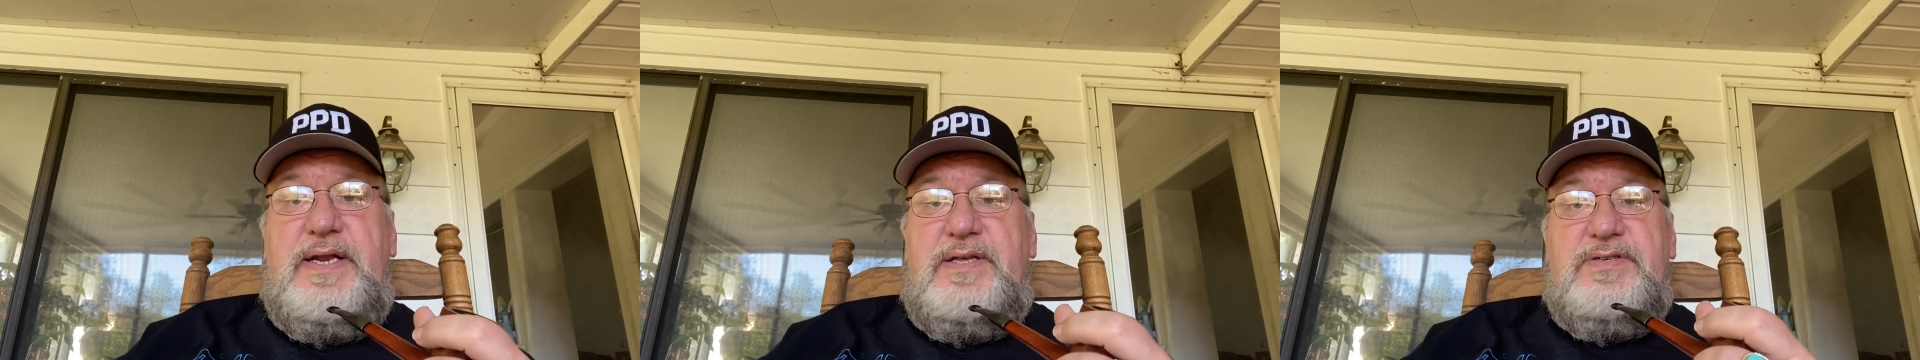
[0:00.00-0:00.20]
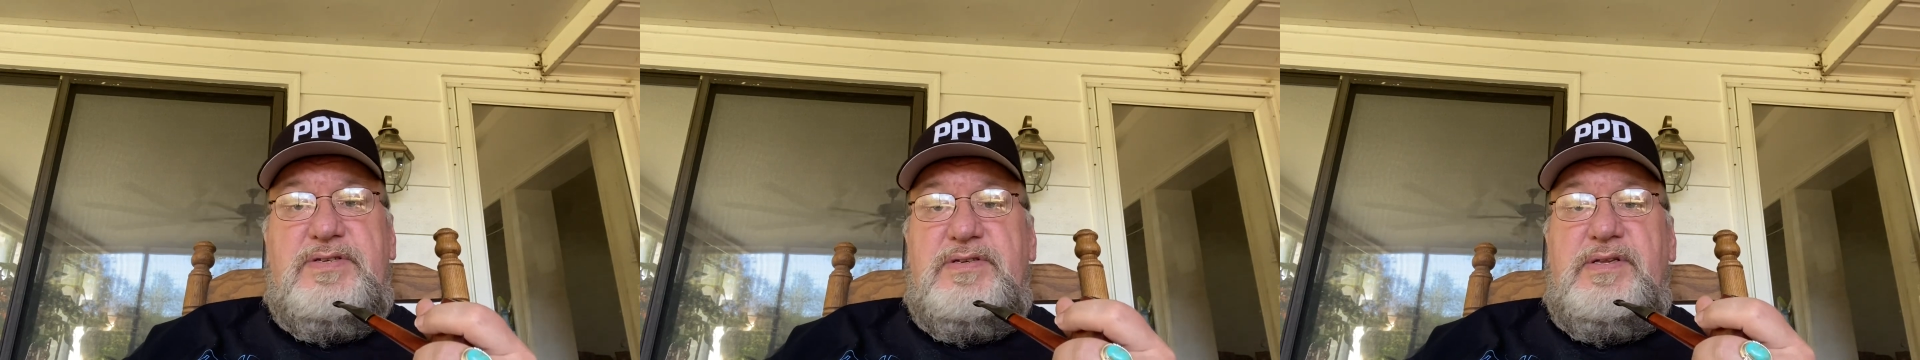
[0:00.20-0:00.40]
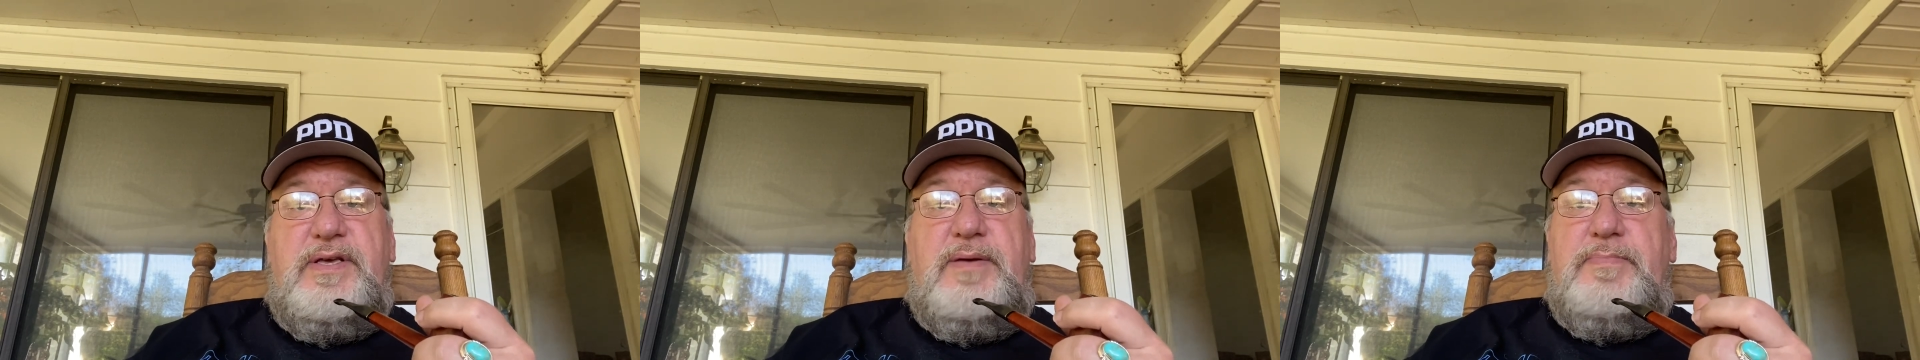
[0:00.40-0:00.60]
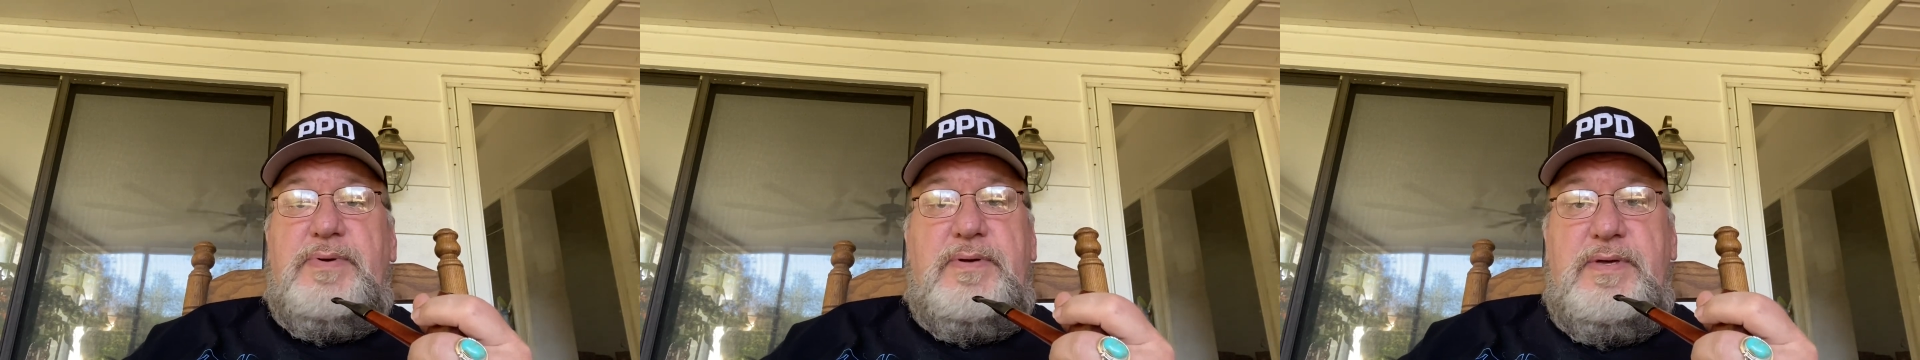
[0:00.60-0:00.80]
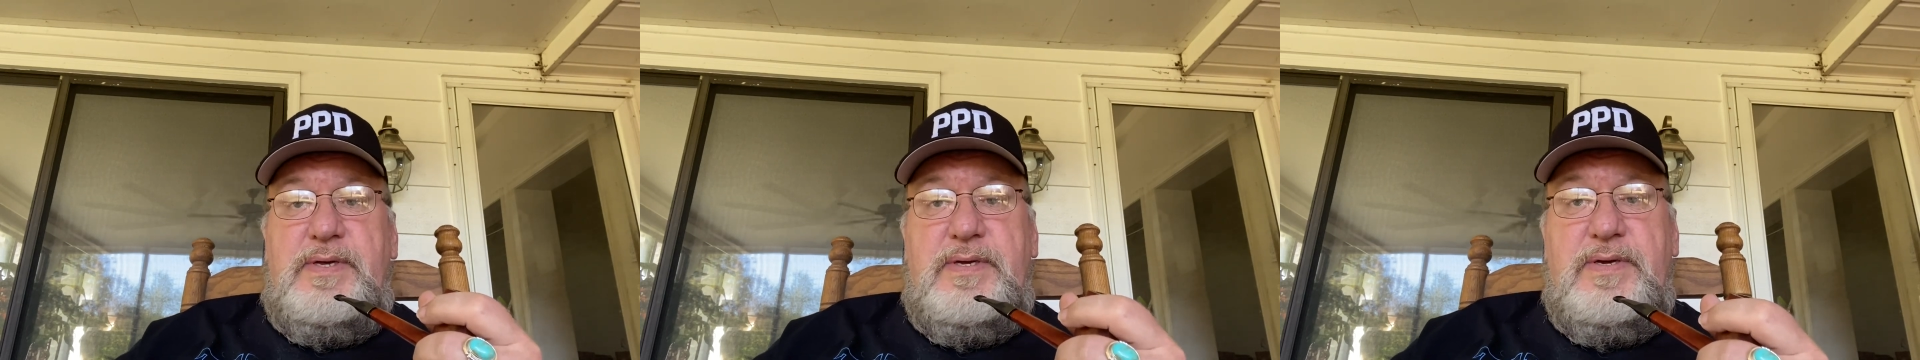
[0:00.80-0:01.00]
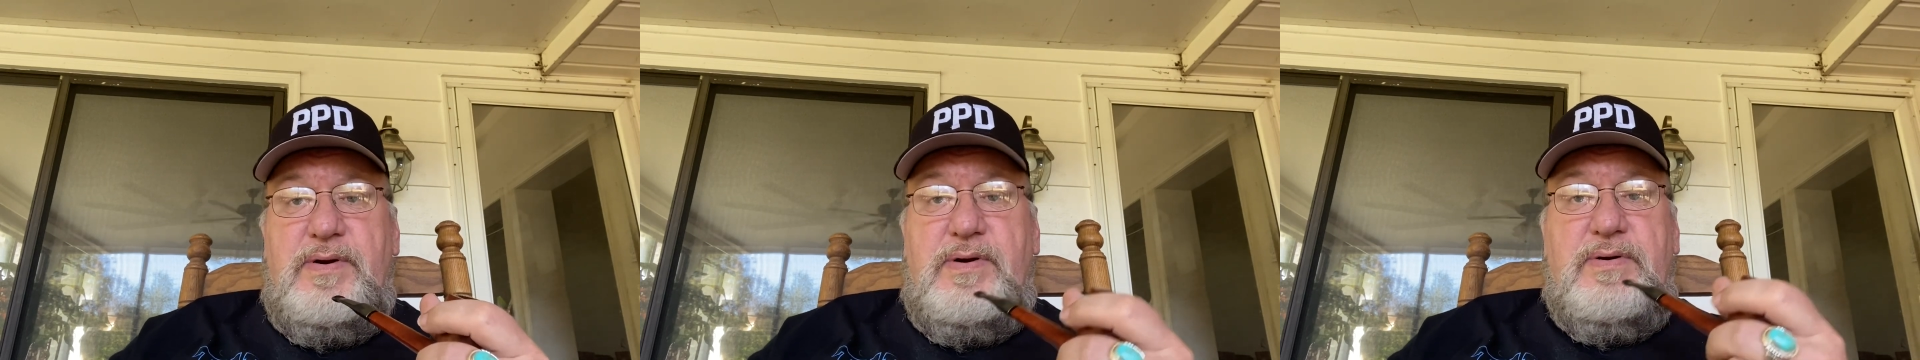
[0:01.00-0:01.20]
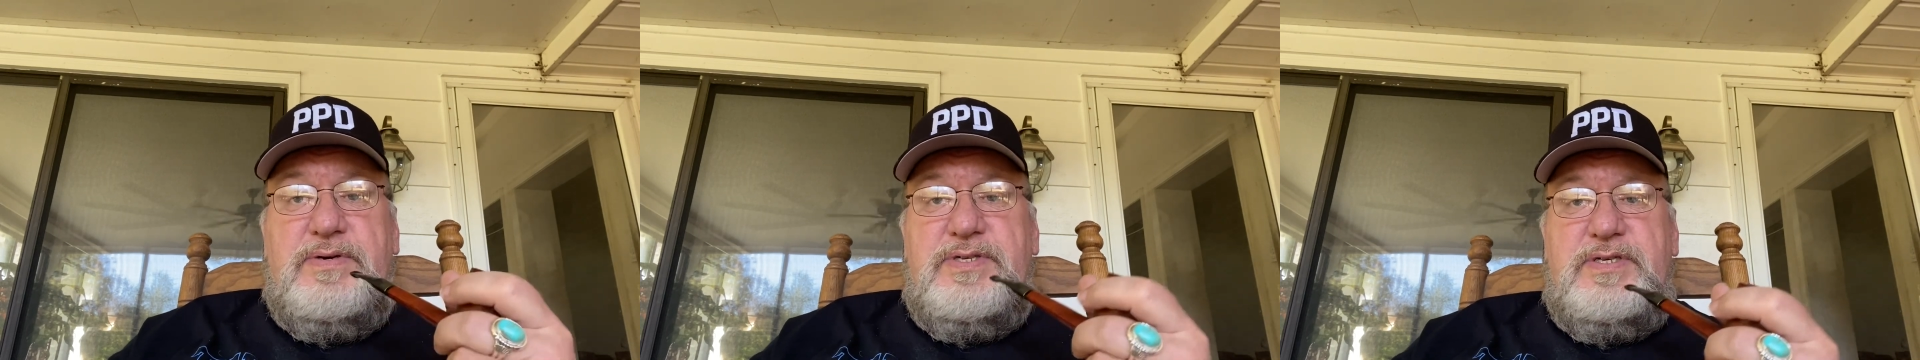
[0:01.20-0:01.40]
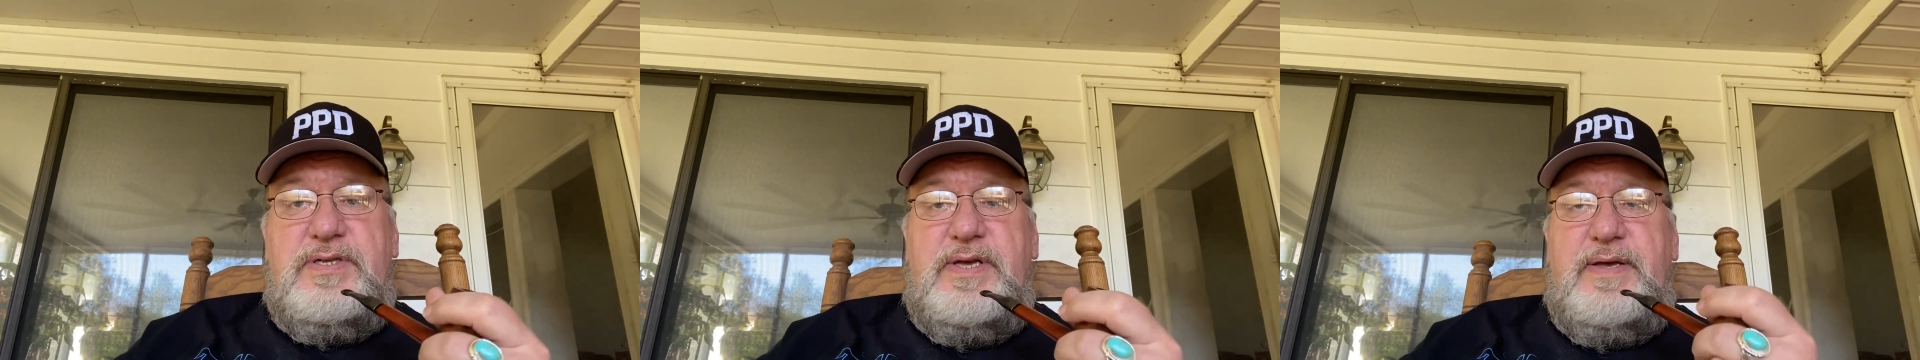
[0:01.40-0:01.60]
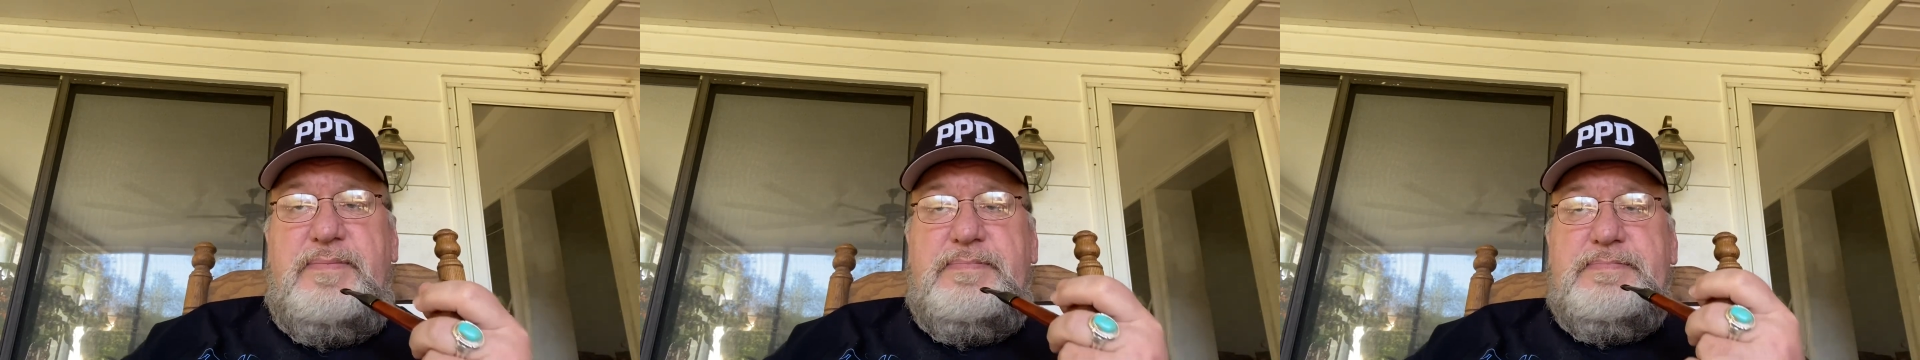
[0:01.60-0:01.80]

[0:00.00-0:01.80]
his sleep, or her sleep.